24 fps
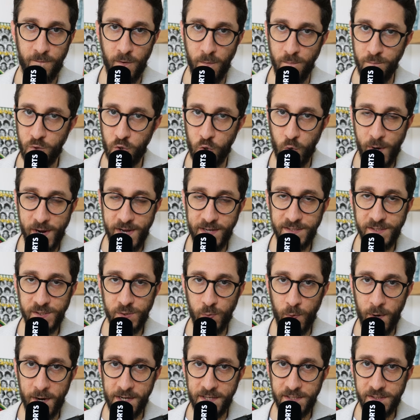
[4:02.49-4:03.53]
From trans
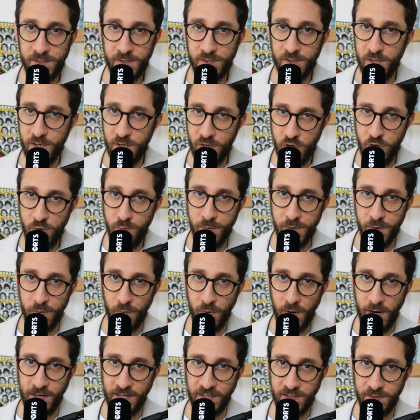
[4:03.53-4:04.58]
rights to human
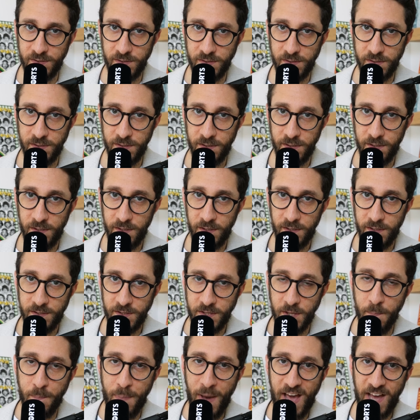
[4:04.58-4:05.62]
rights.
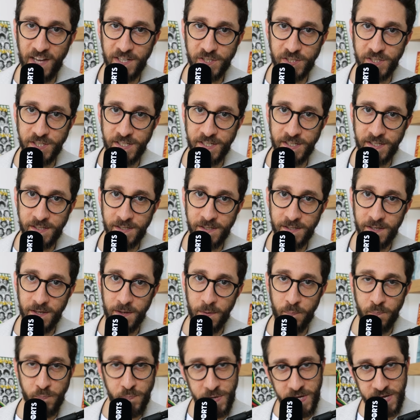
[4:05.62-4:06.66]
The bashing
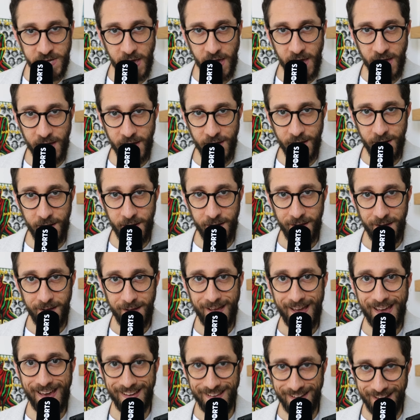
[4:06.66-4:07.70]
began
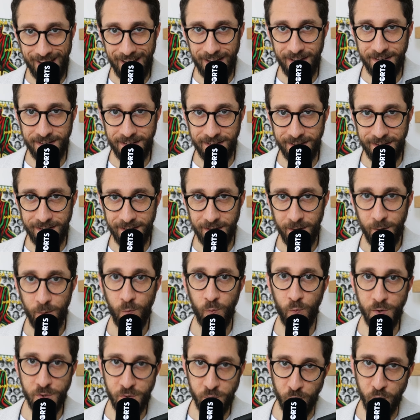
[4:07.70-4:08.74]
and ended
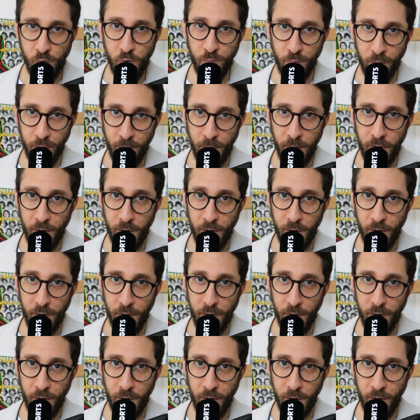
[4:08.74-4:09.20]
with Rupert